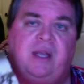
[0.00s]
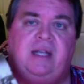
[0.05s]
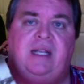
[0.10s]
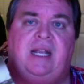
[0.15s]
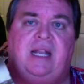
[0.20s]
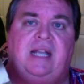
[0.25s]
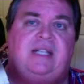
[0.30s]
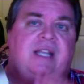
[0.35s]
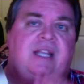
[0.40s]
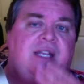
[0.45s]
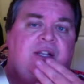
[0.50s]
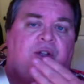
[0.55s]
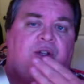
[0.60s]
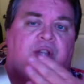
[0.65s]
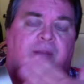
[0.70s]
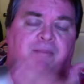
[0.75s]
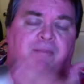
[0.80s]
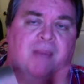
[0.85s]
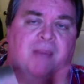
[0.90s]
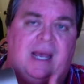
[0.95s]
did is they took
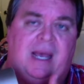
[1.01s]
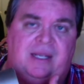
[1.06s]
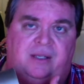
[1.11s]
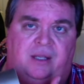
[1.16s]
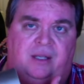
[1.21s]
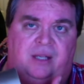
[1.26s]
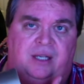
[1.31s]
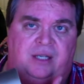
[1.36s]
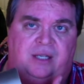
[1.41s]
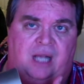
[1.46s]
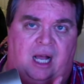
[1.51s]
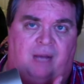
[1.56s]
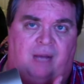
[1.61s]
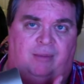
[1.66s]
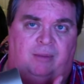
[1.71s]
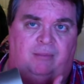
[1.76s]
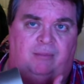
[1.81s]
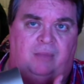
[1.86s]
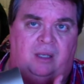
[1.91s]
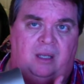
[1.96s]
the best of this
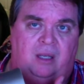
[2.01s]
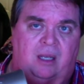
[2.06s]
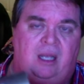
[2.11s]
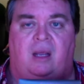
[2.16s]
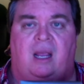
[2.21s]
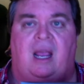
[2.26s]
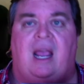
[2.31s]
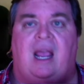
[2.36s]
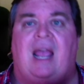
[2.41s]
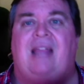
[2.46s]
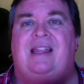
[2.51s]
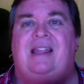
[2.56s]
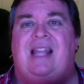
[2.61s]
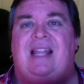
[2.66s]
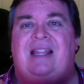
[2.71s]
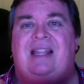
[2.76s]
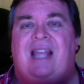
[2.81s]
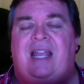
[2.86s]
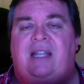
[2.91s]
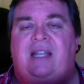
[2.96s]
album and
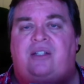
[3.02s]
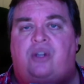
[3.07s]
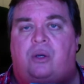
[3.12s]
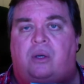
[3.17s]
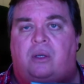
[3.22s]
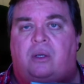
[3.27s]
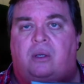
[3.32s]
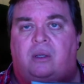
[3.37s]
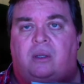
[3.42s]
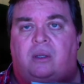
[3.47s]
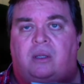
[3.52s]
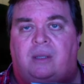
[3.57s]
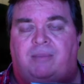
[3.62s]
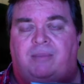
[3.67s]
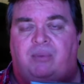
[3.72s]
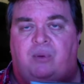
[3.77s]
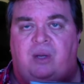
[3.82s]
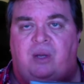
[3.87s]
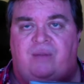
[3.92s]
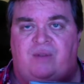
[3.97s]
then they took the
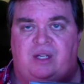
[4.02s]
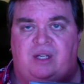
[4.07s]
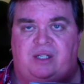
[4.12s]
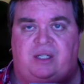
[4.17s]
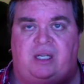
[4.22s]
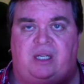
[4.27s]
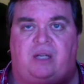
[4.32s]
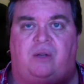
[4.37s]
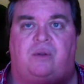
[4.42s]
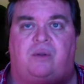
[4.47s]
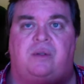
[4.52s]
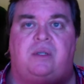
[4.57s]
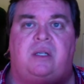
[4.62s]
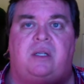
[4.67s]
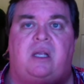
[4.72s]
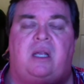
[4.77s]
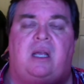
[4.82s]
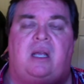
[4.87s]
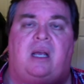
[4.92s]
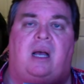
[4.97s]
previous singles,
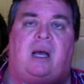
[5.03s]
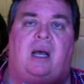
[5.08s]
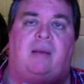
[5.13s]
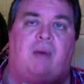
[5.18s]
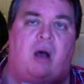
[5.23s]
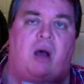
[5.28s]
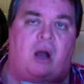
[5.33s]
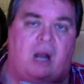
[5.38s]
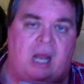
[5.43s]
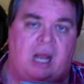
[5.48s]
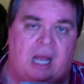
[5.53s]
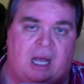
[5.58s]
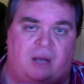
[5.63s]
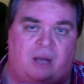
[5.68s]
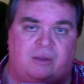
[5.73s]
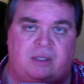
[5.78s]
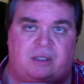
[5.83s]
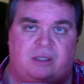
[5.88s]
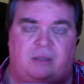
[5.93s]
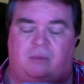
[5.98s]
um, Our
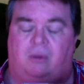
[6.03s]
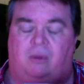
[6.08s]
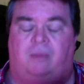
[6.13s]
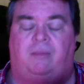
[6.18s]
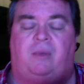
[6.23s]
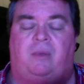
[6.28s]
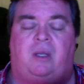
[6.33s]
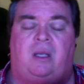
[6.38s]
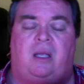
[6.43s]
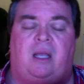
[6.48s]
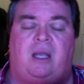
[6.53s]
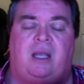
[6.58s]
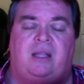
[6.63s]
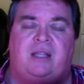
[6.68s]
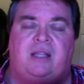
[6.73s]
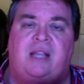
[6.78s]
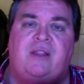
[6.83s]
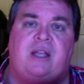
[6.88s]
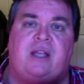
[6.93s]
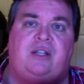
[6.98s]
House, or
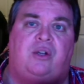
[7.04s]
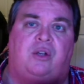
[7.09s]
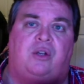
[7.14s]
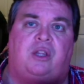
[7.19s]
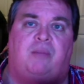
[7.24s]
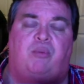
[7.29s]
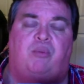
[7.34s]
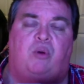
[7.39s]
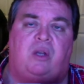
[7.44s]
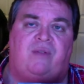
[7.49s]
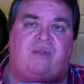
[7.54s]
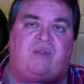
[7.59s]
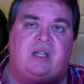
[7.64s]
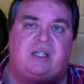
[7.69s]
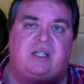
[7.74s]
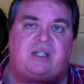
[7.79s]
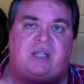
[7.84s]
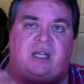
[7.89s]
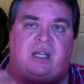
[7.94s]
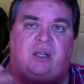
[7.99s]
then they took the
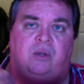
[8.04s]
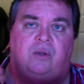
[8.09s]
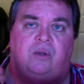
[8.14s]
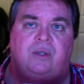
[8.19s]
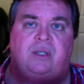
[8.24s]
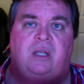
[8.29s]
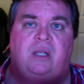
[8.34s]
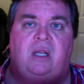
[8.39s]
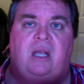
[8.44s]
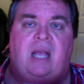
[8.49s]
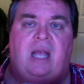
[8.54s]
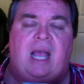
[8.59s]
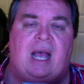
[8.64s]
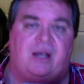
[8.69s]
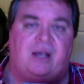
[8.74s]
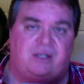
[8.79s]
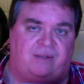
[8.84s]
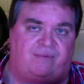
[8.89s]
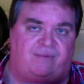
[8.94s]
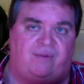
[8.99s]
previous singles,
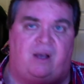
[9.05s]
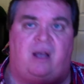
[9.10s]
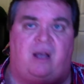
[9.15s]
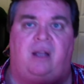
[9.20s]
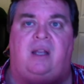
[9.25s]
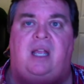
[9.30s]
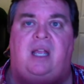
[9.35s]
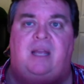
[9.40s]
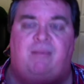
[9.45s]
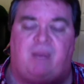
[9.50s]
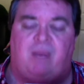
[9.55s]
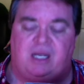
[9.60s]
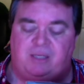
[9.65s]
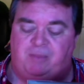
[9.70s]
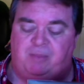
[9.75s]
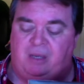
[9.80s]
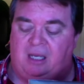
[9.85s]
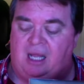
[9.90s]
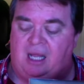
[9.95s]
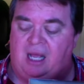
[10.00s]
House of Fun, It
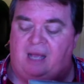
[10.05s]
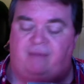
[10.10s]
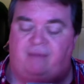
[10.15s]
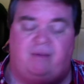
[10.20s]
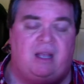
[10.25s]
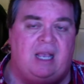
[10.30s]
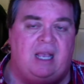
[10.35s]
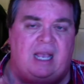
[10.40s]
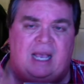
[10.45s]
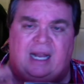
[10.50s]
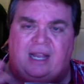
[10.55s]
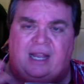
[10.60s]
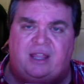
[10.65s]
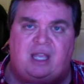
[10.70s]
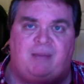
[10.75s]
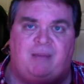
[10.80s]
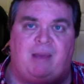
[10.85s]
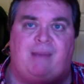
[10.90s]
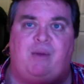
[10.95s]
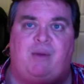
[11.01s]
Must Be Love, and I
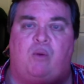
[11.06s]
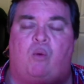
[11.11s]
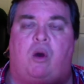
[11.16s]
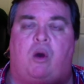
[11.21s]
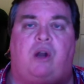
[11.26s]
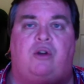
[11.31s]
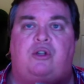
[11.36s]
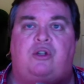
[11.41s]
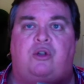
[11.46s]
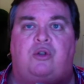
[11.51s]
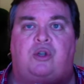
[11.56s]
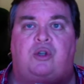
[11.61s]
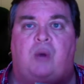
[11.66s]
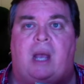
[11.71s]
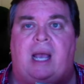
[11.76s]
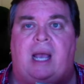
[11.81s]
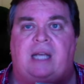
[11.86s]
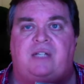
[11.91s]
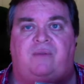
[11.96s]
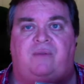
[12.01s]
think maybe one or two
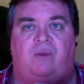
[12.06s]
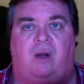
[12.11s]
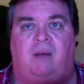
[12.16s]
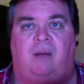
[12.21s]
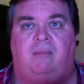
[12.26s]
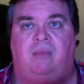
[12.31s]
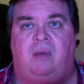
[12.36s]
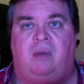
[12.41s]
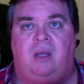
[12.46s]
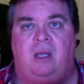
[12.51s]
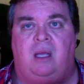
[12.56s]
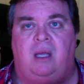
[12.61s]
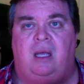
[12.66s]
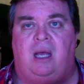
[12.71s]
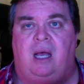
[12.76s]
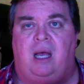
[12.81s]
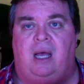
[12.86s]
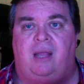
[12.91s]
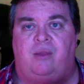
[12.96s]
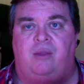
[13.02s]
tracks from
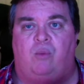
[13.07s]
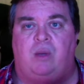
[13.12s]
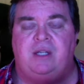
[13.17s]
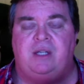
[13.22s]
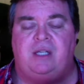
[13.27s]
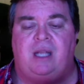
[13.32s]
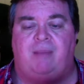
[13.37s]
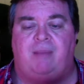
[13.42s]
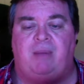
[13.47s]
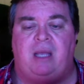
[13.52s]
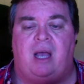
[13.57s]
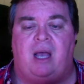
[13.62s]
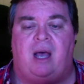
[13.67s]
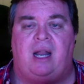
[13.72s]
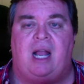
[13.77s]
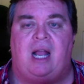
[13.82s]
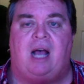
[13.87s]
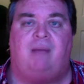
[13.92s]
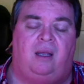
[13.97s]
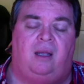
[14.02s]
uh, the One Step
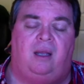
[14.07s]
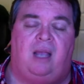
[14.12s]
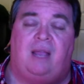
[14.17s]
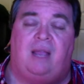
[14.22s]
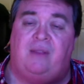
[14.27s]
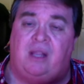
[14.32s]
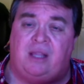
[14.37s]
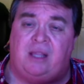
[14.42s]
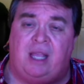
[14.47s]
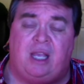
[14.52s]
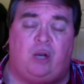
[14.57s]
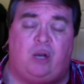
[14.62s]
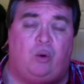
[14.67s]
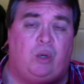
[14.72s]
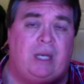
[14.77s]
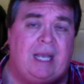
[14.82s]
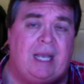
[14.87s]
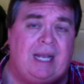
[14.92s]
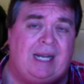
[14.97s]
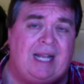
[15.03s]
Beyond album. And then they
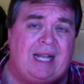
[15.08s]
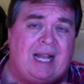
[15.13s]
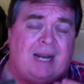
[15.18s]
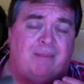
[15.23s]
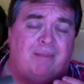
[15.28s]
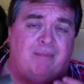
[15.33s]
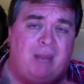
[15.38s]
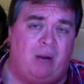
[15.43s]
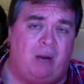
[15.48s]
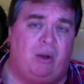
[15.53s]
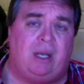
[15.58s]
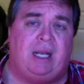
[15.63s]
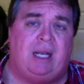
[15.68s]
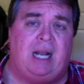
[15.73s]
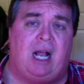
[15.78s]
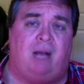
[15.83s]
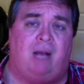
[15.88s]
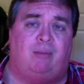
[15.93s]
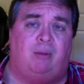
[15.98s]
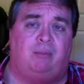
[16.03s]
created an American
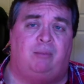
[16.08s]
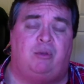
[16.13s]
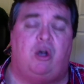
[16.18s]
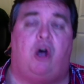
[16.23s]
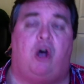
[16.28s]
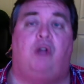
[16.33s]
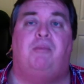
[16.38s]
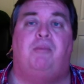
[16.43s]
album called